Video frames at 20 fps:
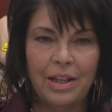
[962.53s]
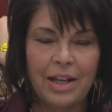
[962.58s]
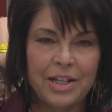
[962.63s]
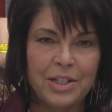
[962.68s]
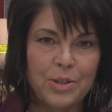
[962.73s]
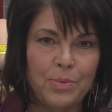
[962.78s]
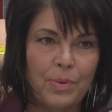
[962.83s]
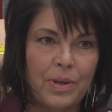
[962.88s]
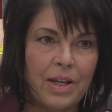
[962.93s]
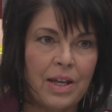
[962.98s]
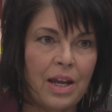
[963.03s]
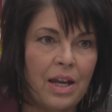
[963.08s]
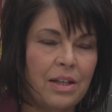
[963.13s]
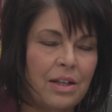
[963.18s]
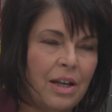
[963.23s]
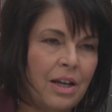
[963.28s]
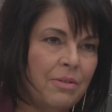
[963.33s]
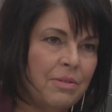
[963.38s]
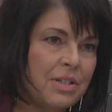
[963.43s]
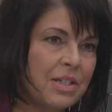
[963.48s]
last
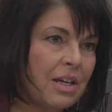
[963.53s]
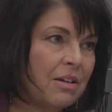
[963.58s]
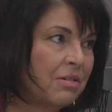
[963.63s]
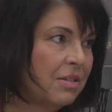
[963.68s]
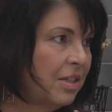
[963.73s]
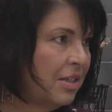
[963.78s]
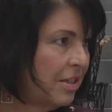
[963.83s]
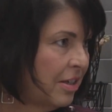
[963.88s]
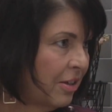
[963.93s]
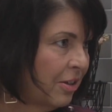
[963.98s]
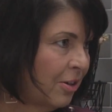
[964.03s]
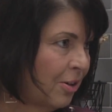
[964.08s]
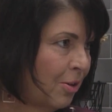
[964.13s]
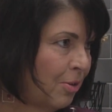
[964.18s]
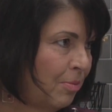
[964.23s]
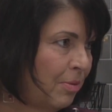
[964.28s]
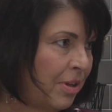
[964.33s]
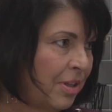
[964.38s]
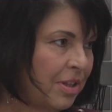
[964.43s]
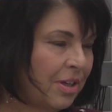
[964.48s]
weekend. I was out to
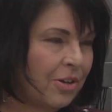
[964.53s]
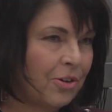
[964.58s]
dinner with